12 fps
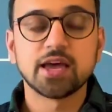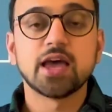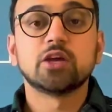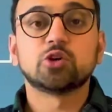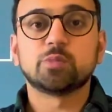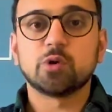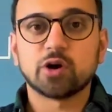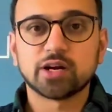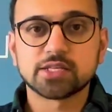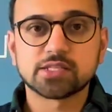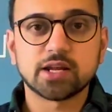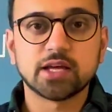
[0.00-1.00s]
to be
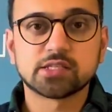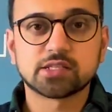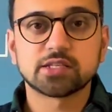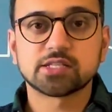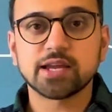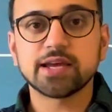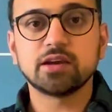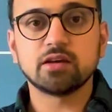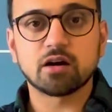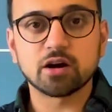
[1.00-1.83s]
honest, it's slightly hard